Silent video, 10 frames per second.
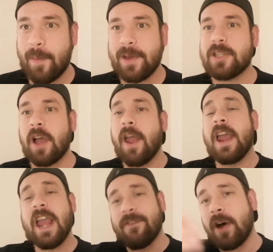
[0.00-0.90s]
I mean,
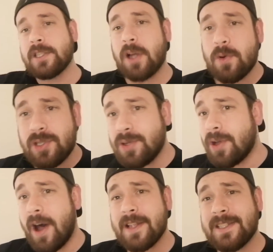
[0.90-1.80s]
if I told you
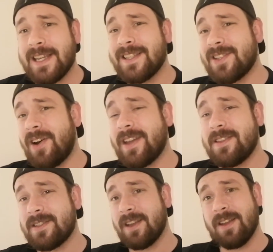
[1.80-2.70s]
that I'd seen
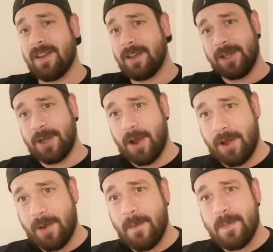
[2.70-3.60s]
signs, you
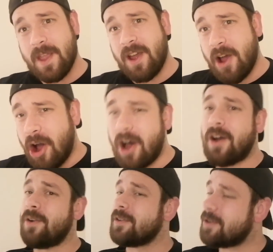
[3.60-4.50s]
know,
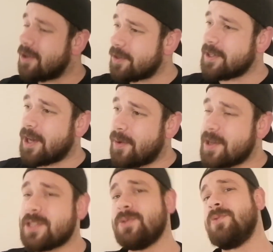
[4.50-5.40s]
oh God, you know,
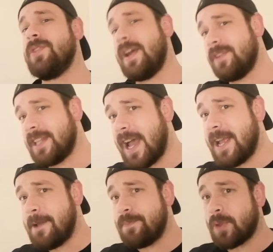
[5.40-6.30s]
I saw the other
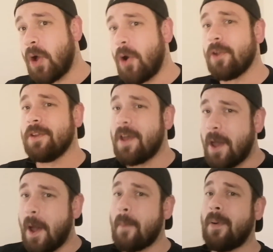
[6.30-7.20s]
day on
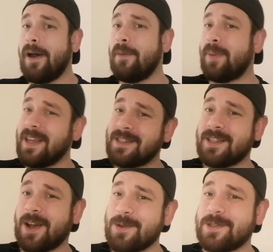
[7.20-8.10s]
a burnt piece
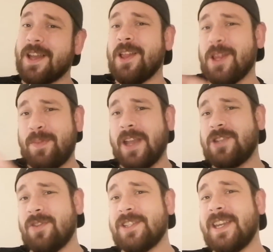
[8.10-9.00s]
of toast the
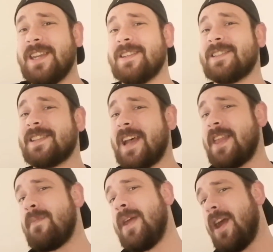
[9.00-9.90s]
picture of Jesus,
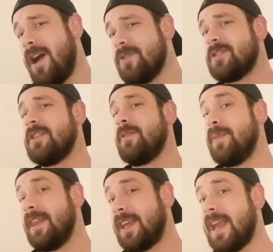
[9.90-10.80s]
and that meant I was going to
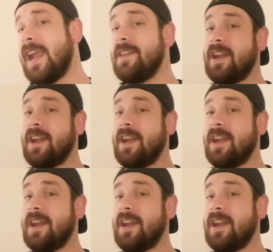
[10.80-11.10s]
be the king.